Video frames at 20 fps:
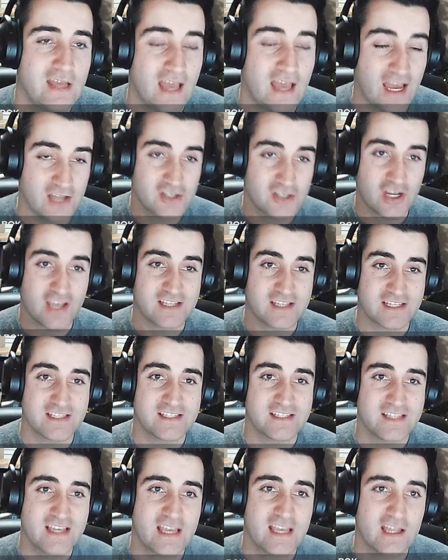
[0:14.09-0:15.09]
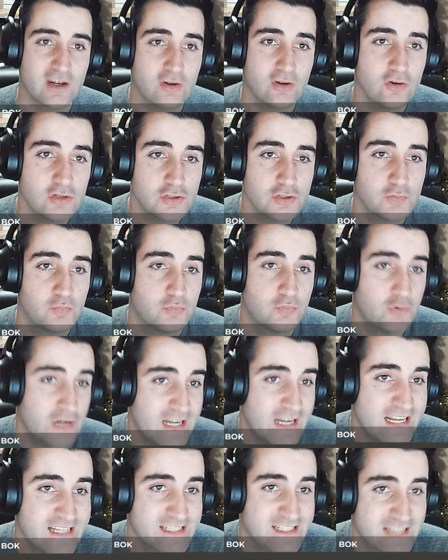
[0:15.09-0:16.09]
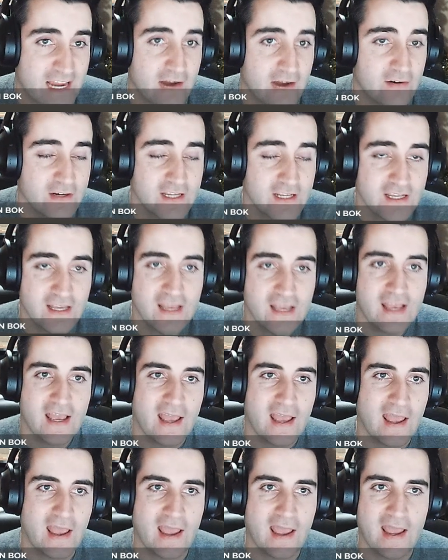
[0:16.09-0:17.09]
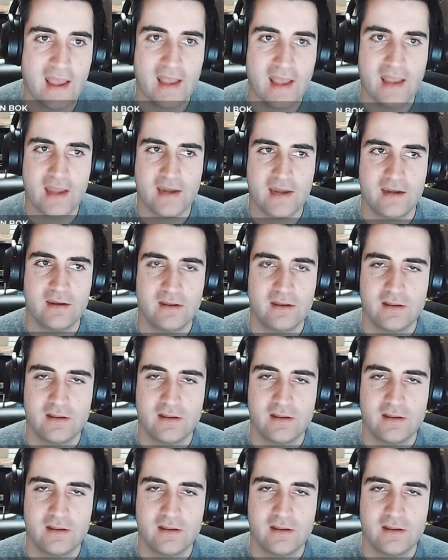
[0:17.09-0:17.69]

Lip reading: As you guys can see, it looks pretty scary, and